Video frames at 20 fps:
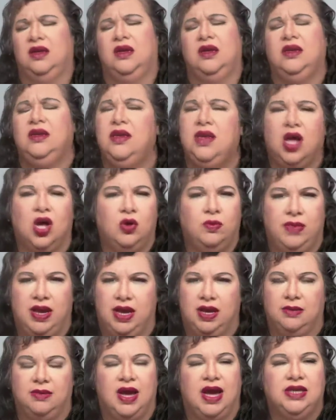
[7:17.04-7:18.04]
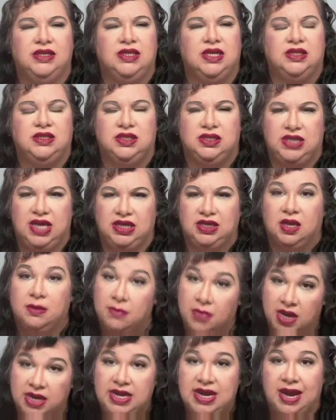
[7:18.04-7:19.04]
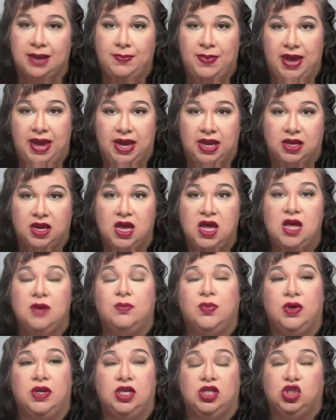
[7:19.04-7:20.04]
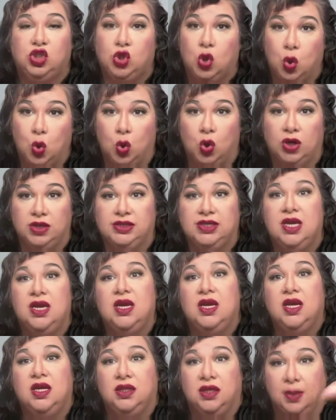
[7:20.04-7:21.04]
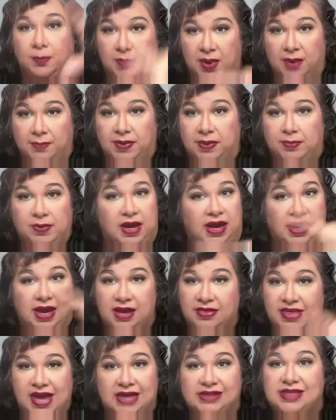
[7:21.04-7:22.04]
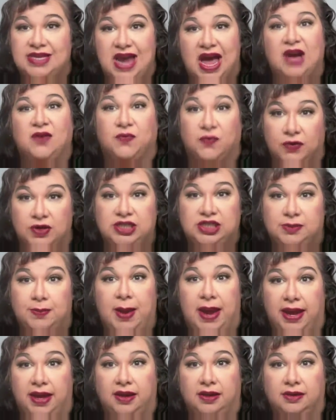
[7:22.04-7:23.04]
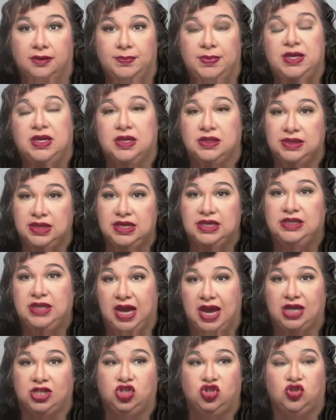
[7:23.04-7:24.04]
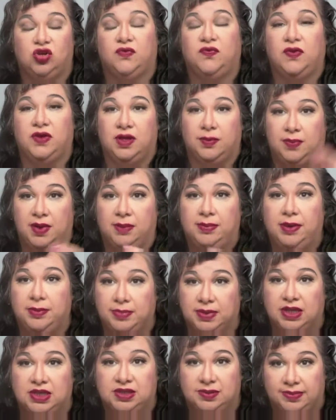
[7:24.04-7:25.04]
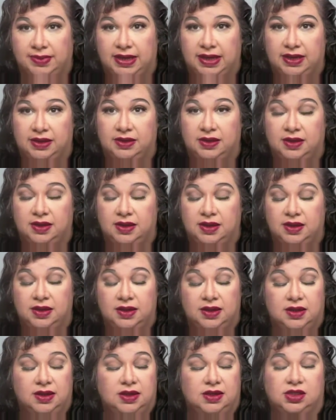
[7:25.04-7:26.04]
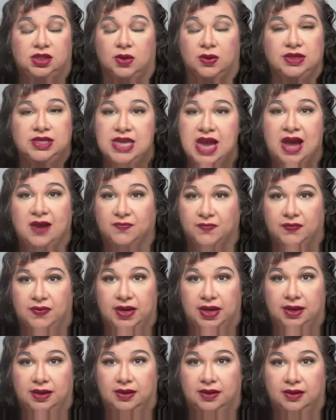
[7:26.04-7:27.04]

No, ma'am. I said to take the money I paid, put it towards the puppy plan, and that's not free spaying because it is extra for the Puppy Plus plan. So it's not free.